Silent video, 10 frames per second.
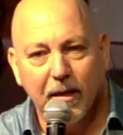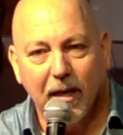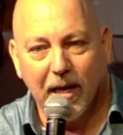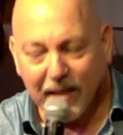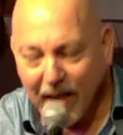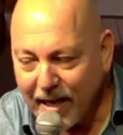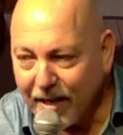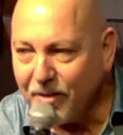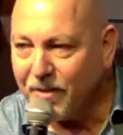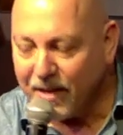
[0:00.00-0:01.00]

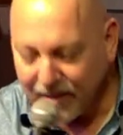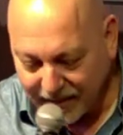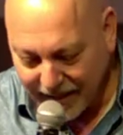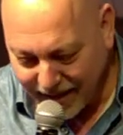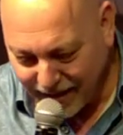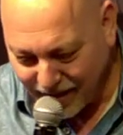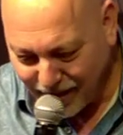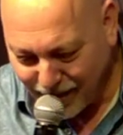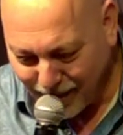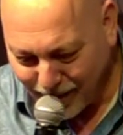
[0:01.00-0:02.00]
Again, you think at that
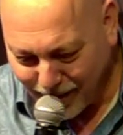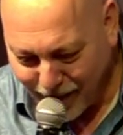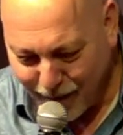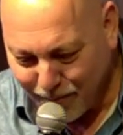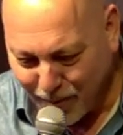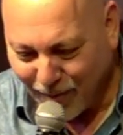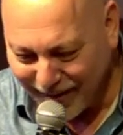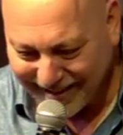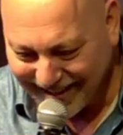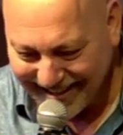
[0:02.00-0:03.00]
low
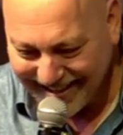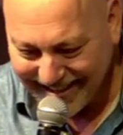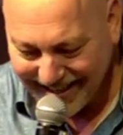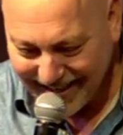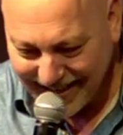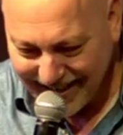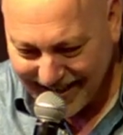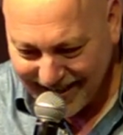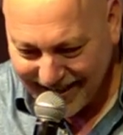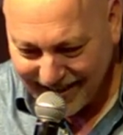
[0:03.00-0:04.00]
point,
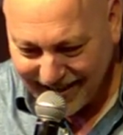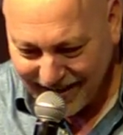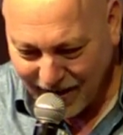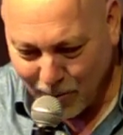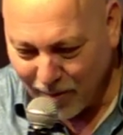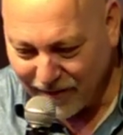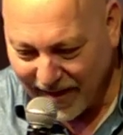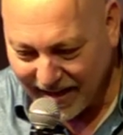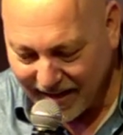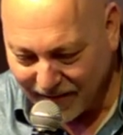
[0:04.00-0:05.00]
I would have
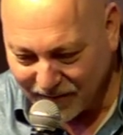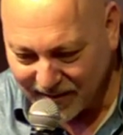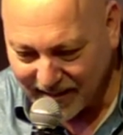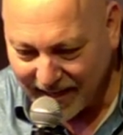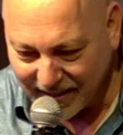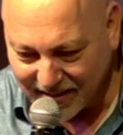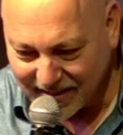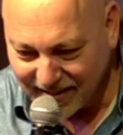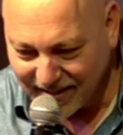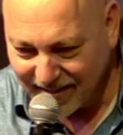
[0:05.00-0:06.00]
had enough
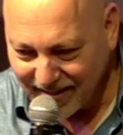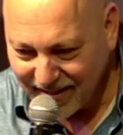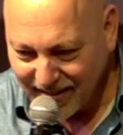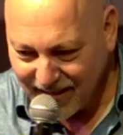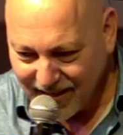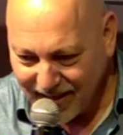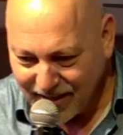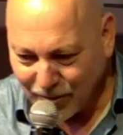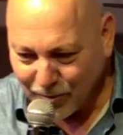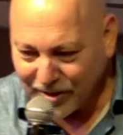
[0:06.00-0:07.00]
sense
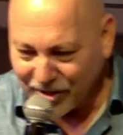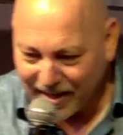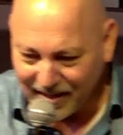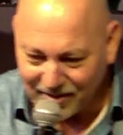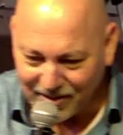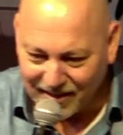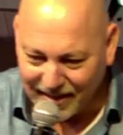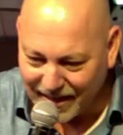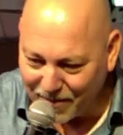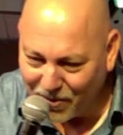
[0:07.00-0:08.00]
to reach out to
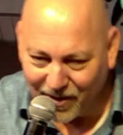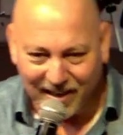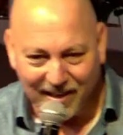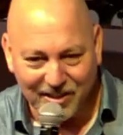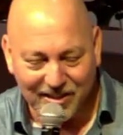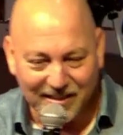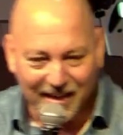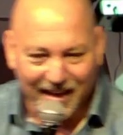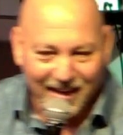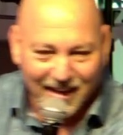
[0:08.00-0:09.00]
anybody and just
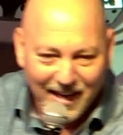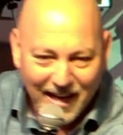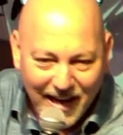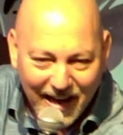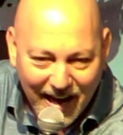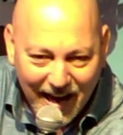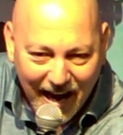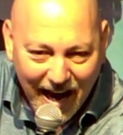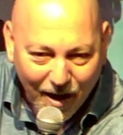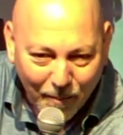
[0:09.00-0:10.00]
say,
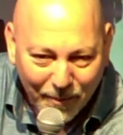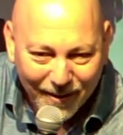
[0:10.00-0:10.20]
Help.